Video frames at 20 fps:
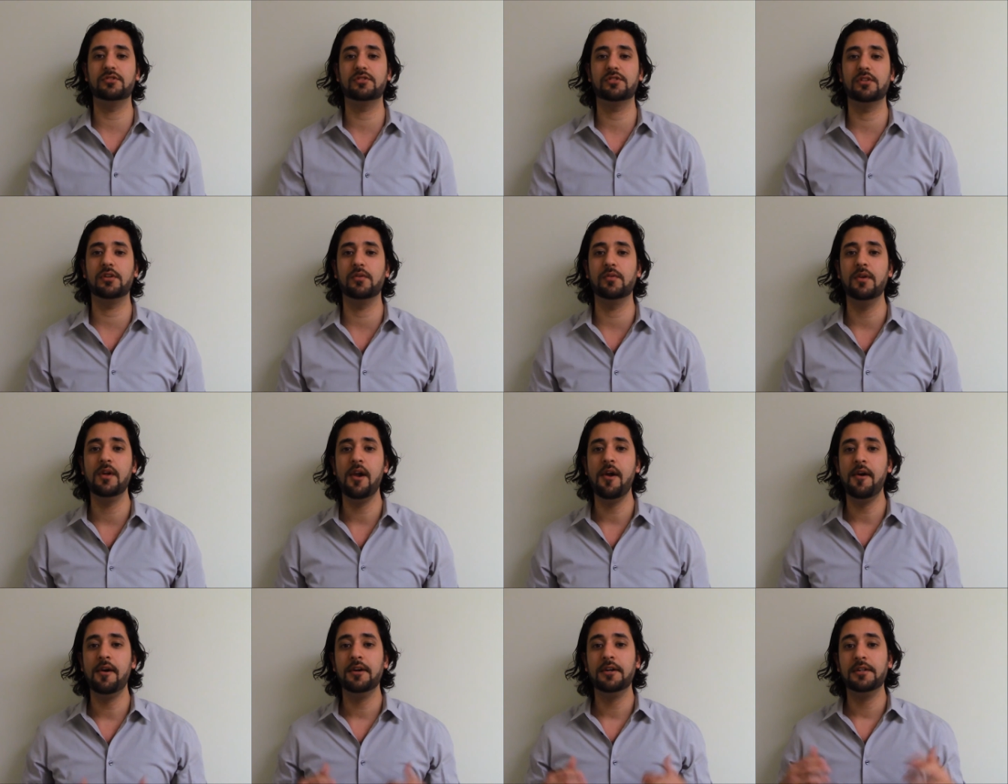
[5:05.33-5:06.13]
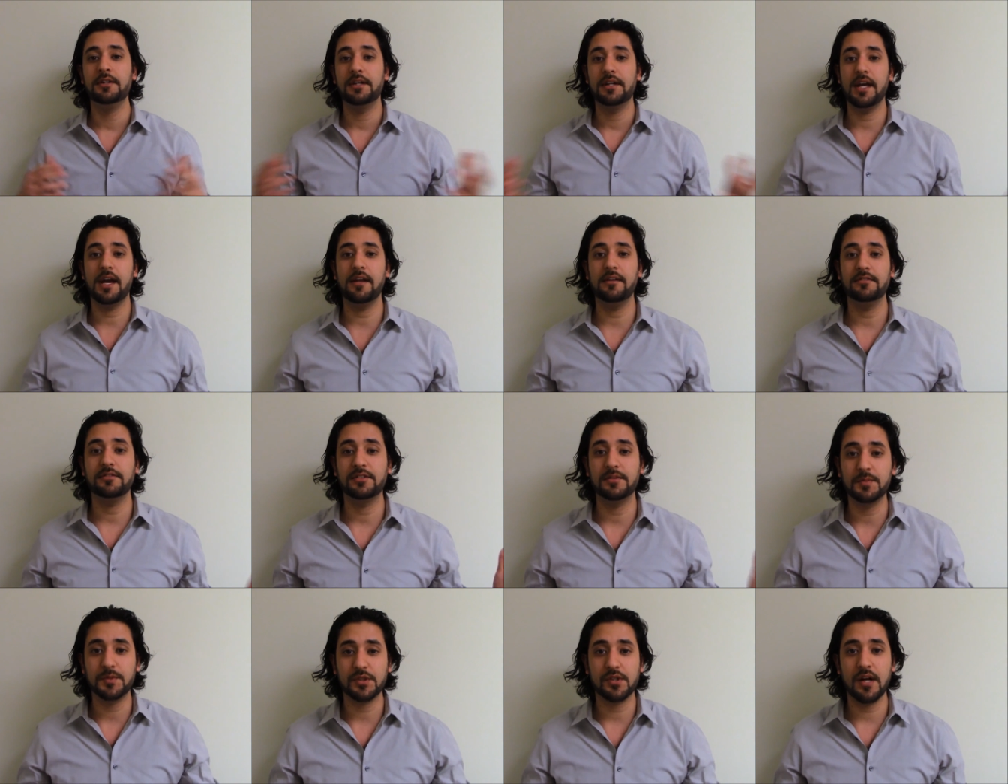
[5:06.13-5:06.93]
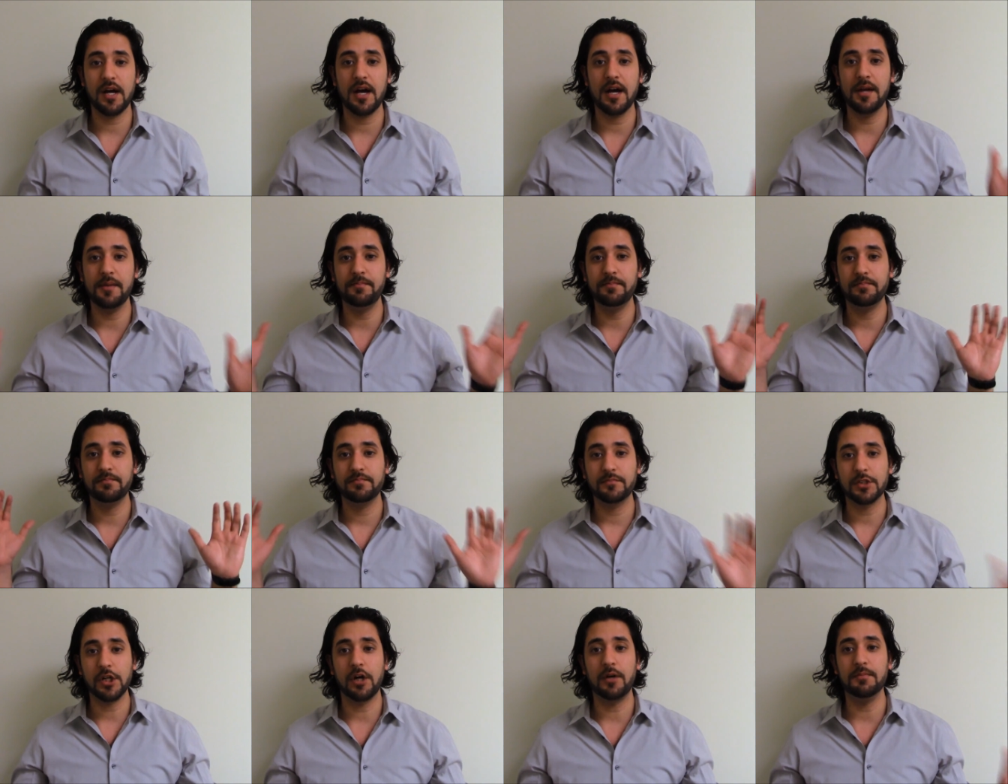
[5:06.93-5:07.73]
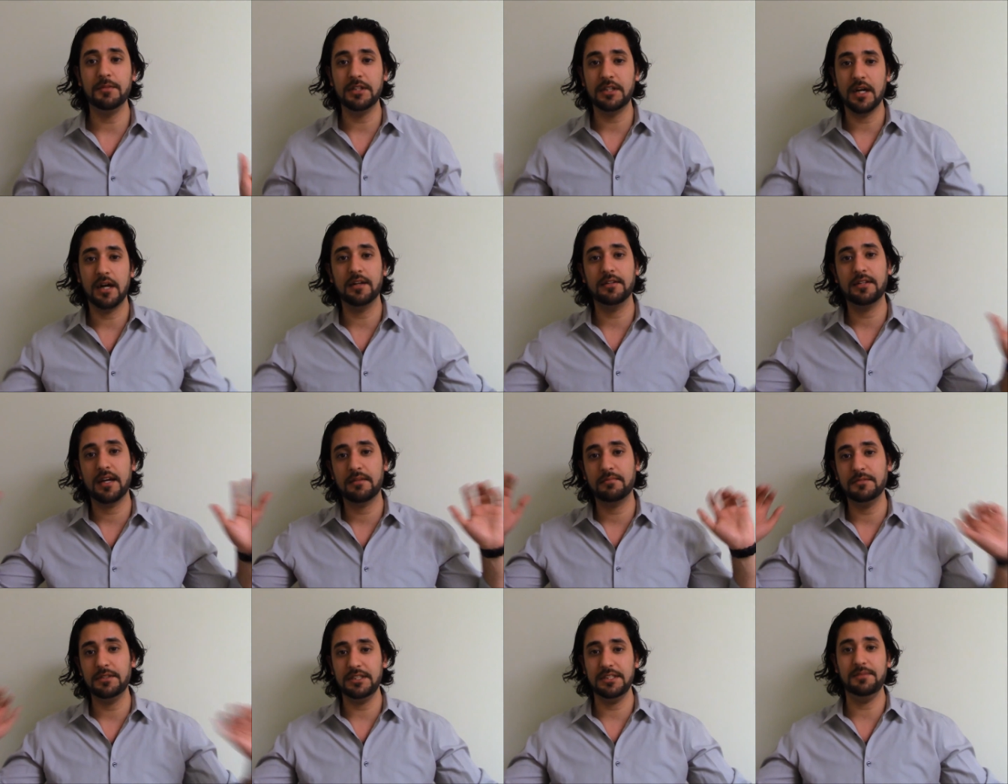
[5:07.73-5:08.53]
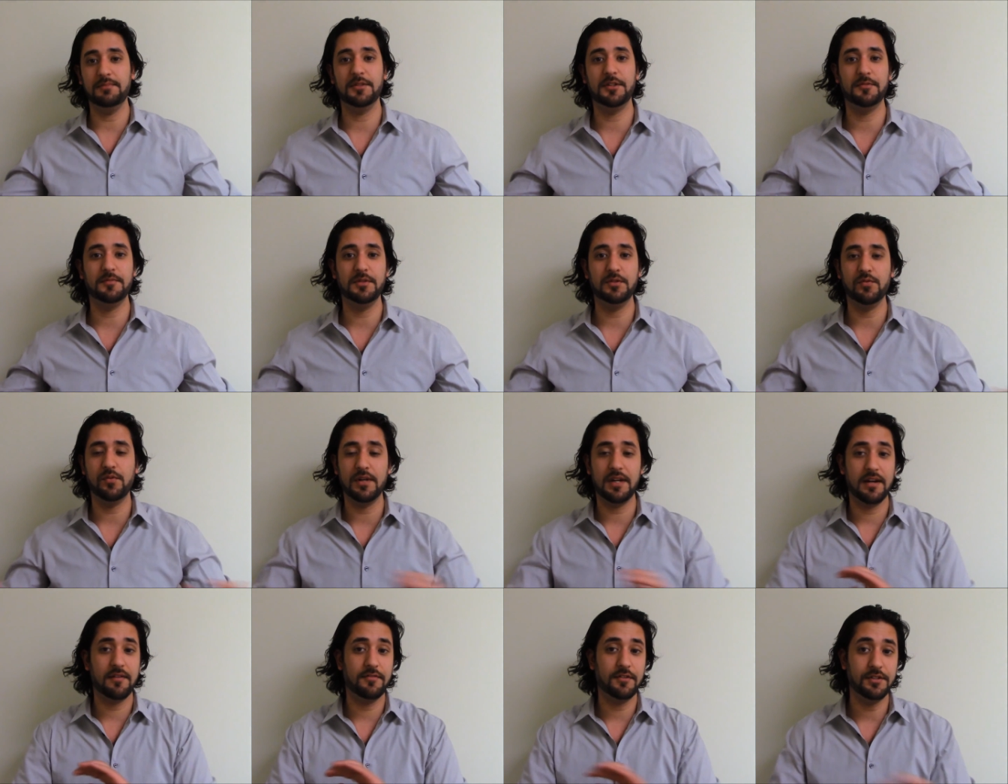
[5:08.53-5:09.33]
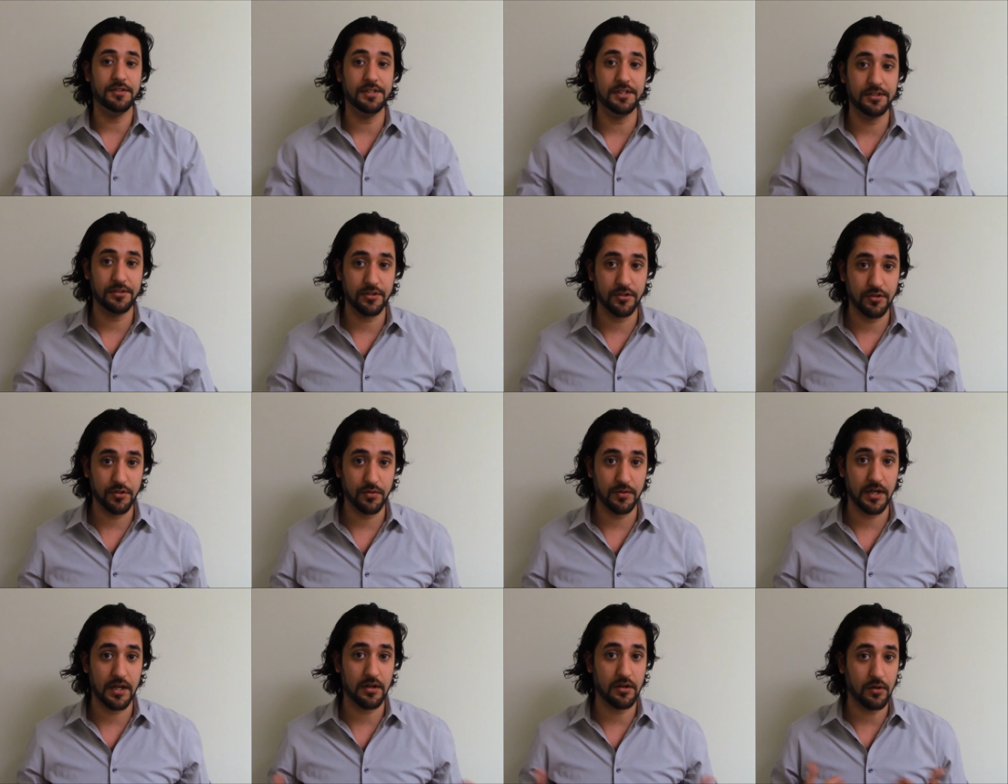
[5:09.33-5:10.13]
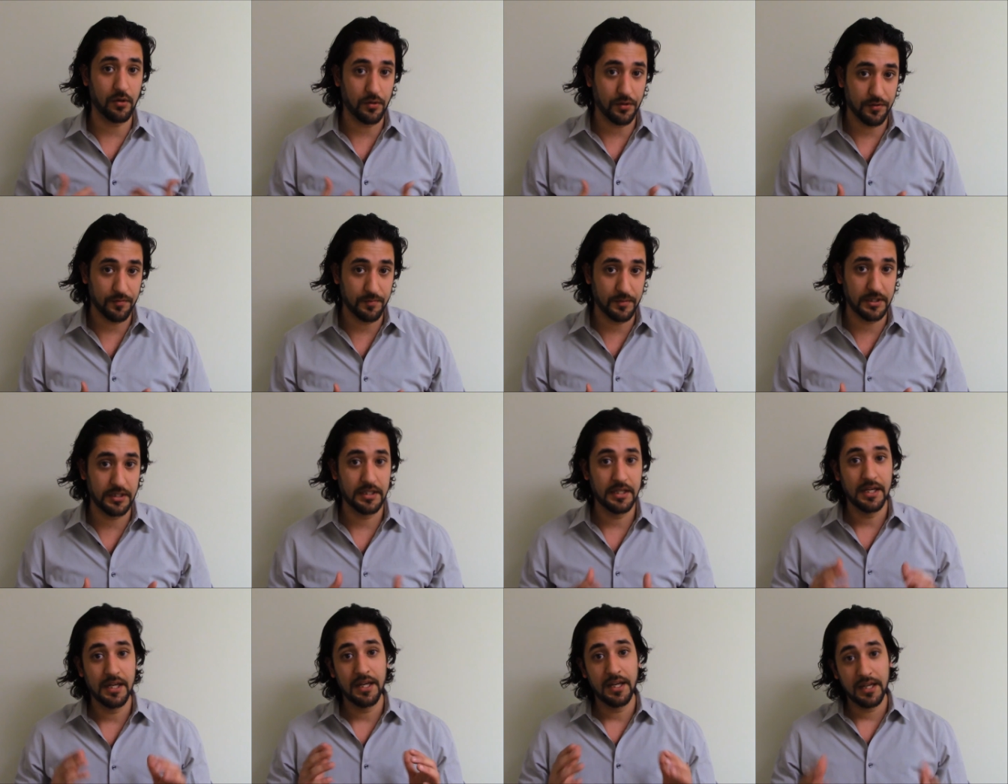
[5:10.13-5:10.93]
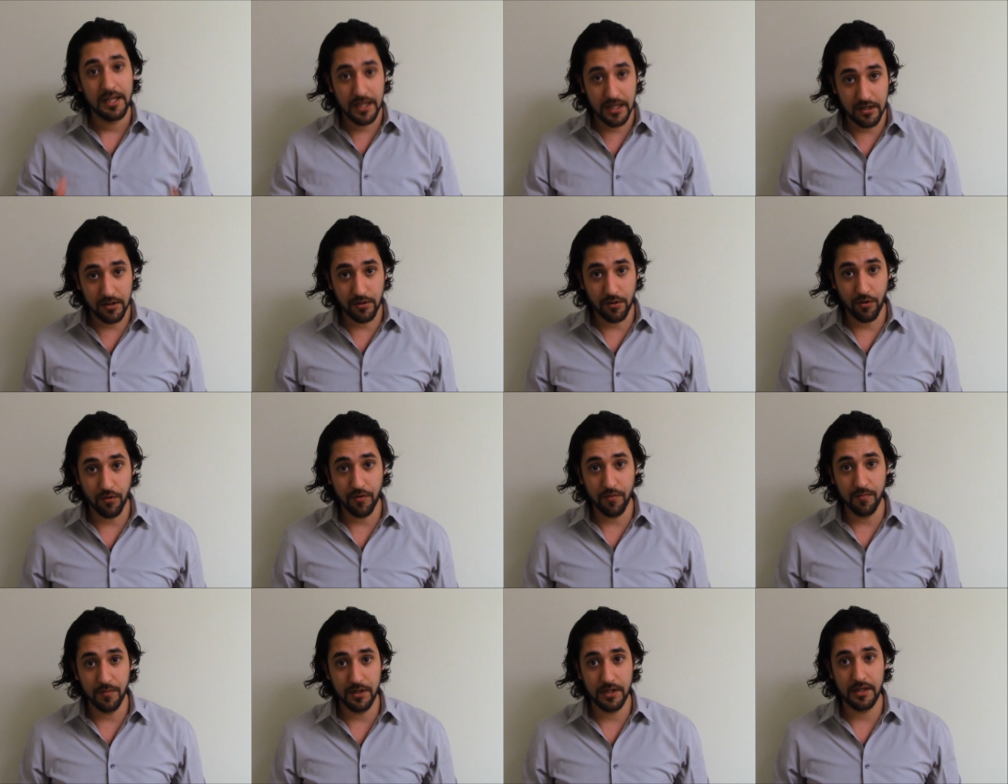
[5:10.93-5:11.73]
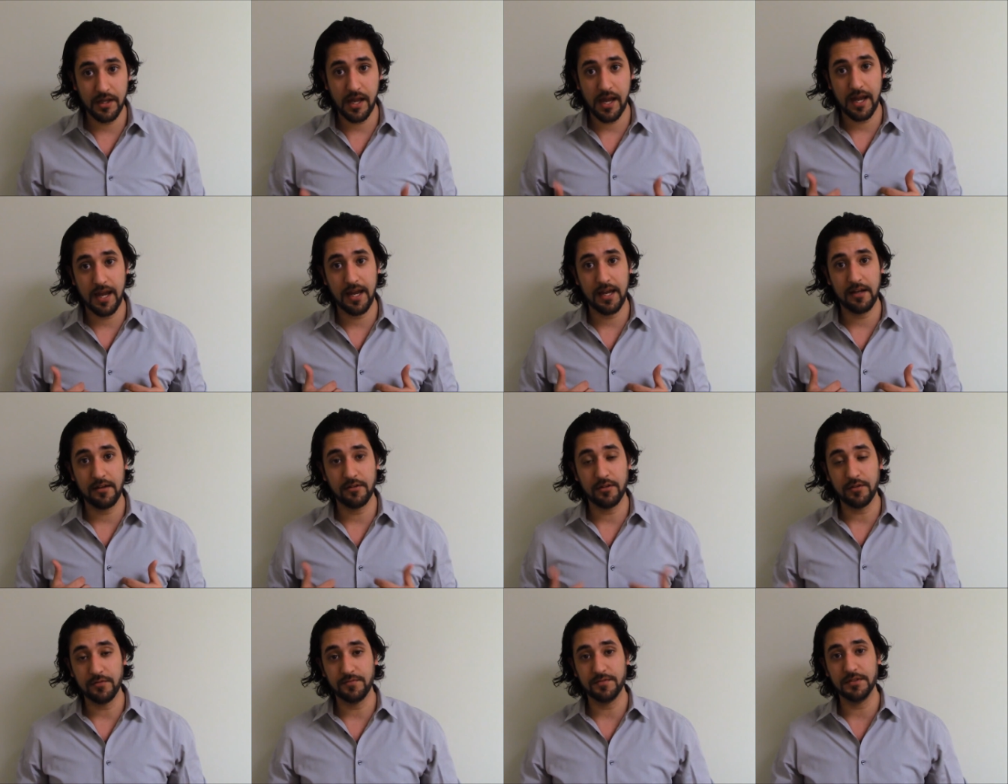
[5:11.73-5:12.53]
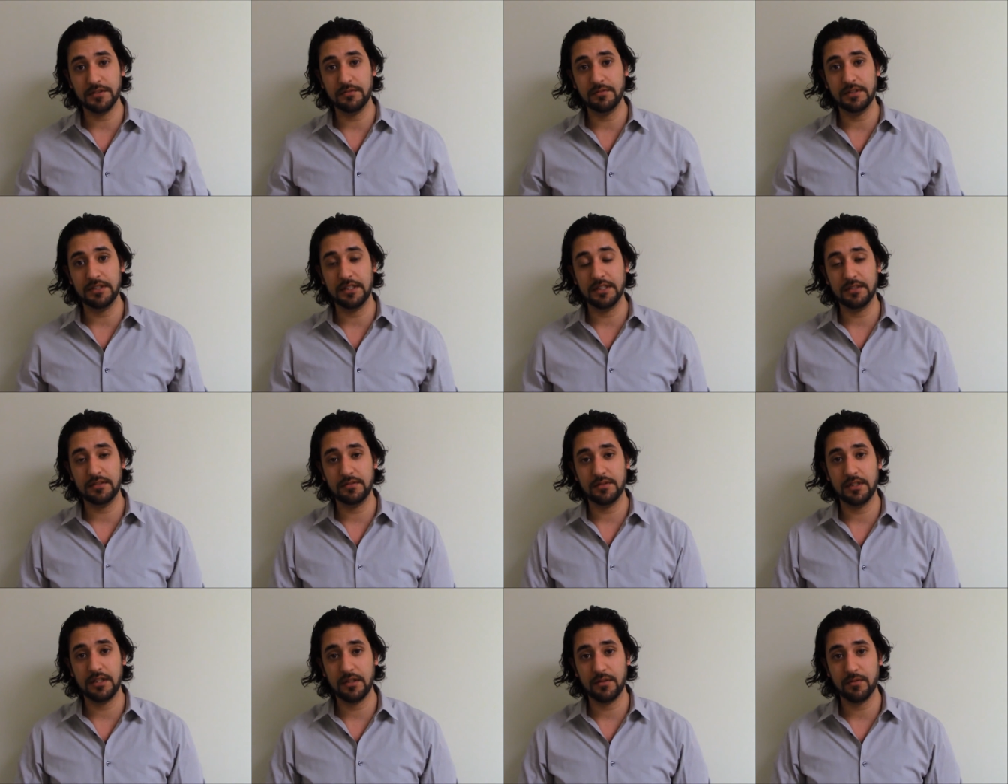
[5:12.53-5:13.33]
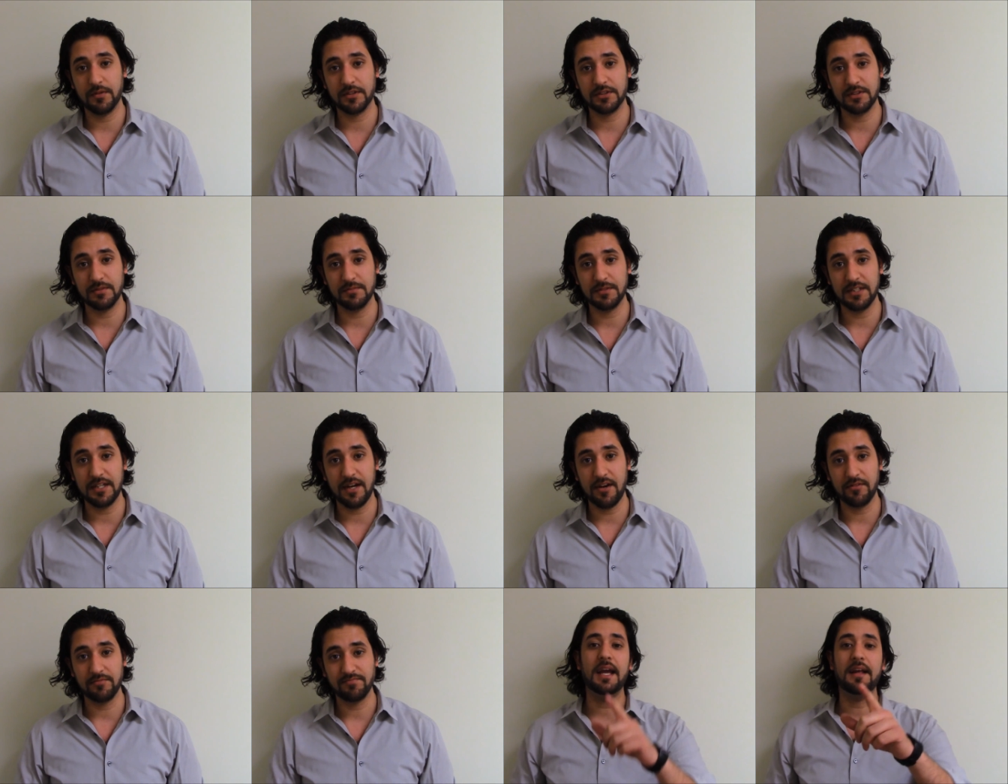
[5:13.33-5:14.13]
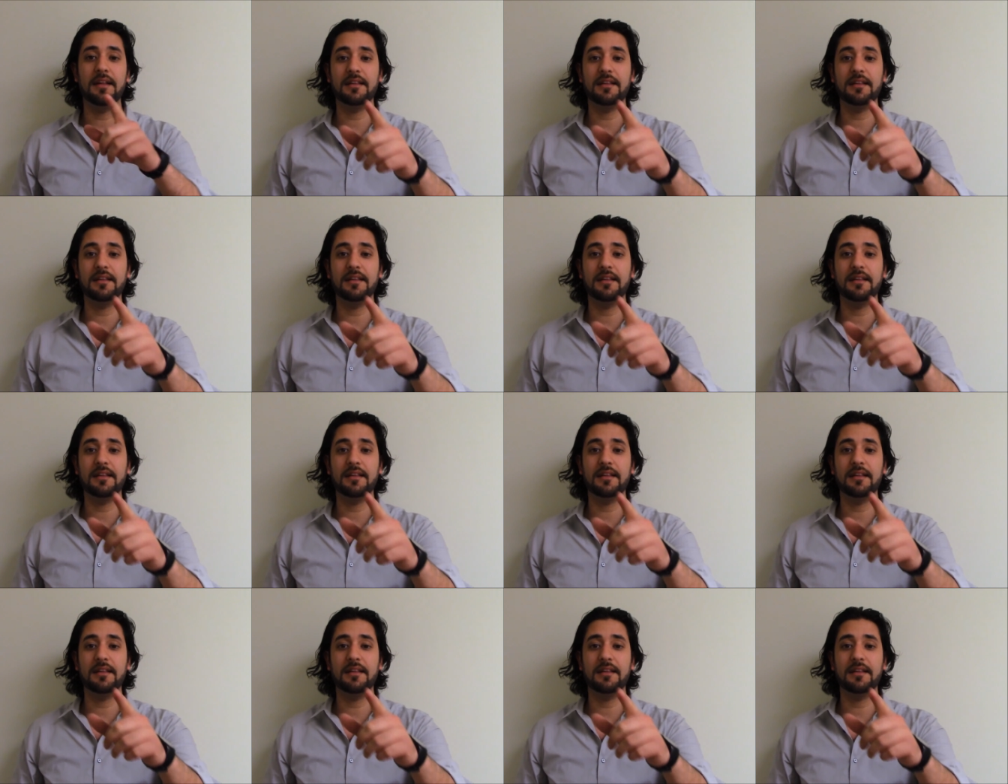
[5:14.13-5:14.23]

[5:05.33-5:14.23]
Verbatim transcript: So again, subscribe, call me, contact me, email me, whatever you need to do, get a hold of me, get a hold of me, and hopefully we can uh, work something out.